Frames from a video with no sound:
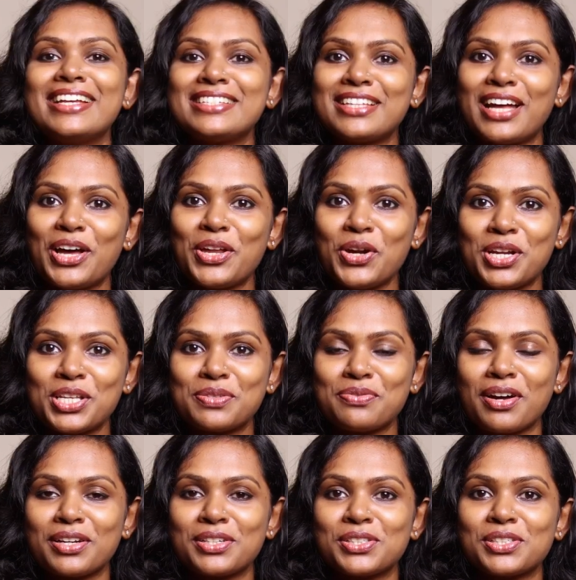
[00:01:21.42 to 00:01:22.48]
Is thyroid
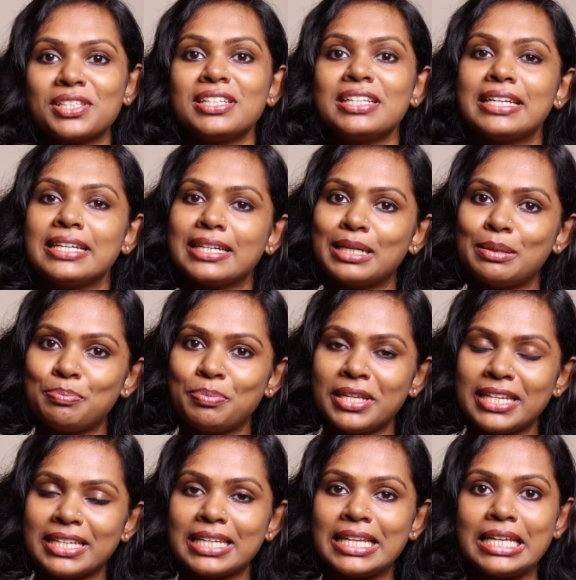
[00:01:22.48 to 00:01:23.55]
dysfunction
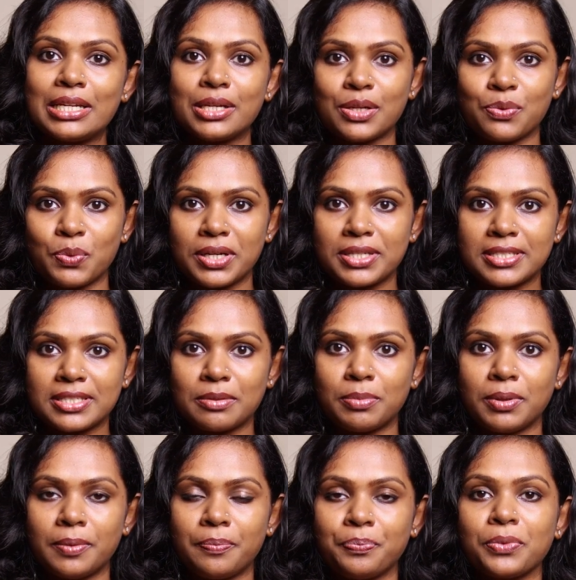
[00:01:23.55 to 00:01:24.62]
completely
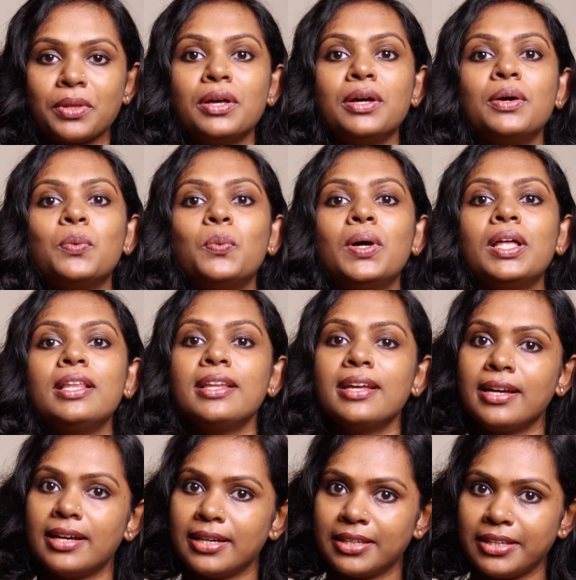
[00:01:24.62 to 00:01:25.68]
reversible? Well,
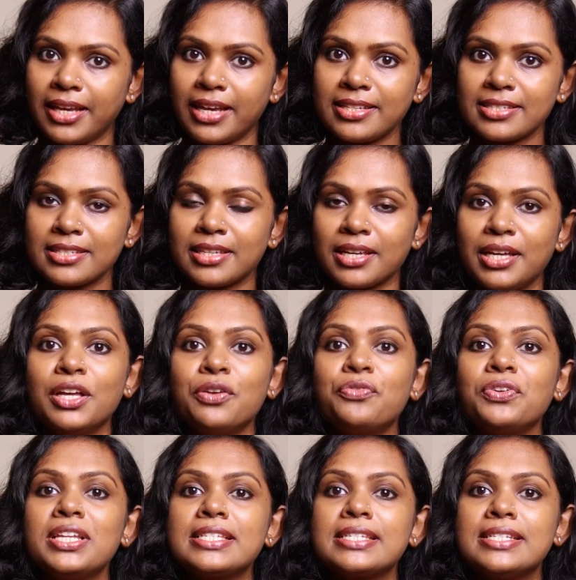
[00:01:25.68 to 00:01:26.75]
yes,
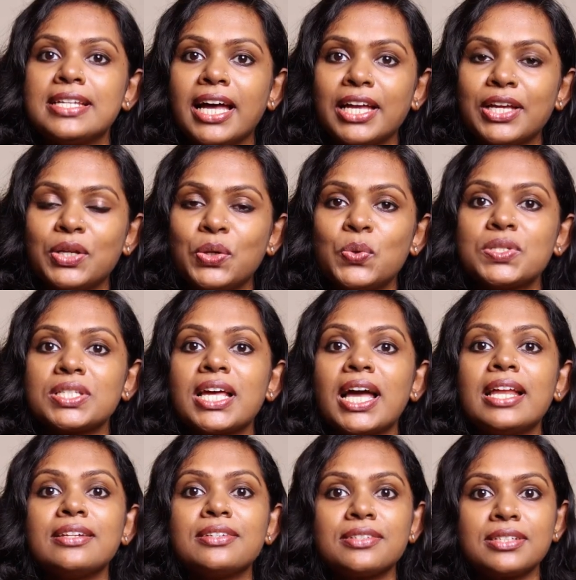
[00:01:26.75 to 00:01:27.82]
if it is diagnosed
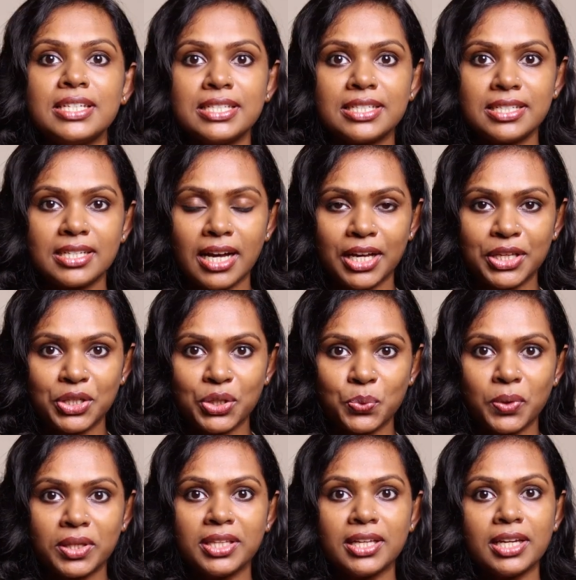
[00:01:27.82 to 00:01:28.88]
and treated
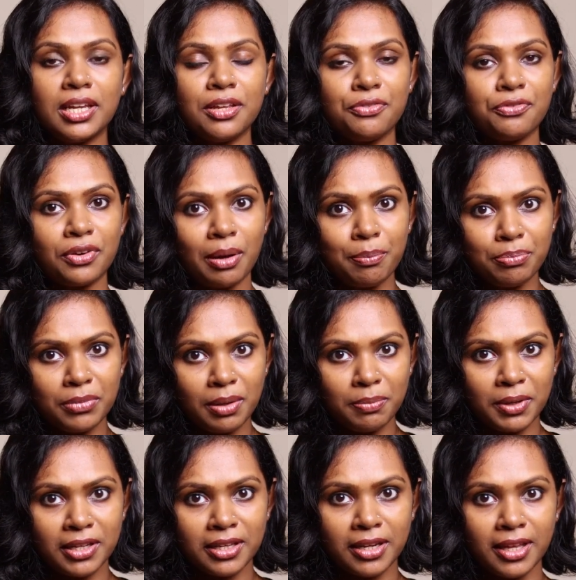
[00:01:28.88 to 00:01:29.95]
ayurvedically from the
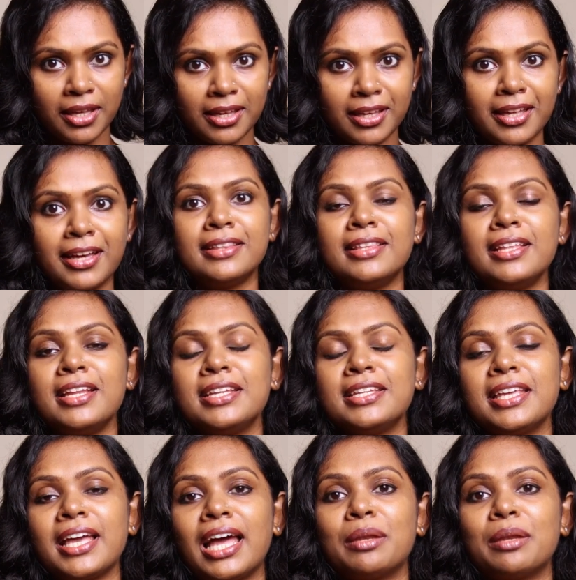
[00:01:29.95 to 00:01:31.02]
beginning, then
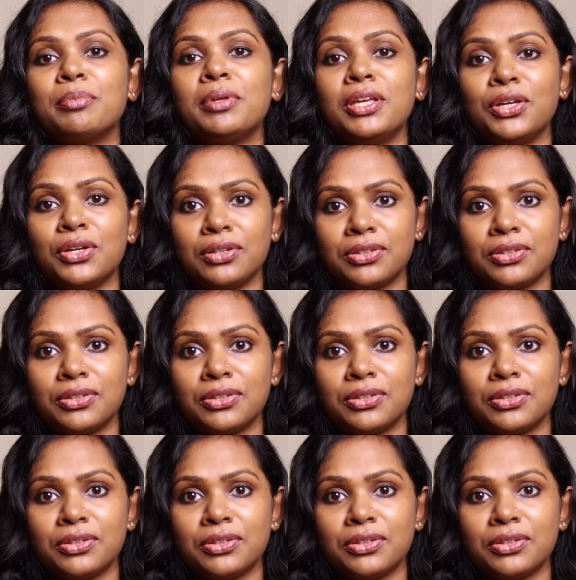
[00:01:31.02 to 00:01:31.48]
it can be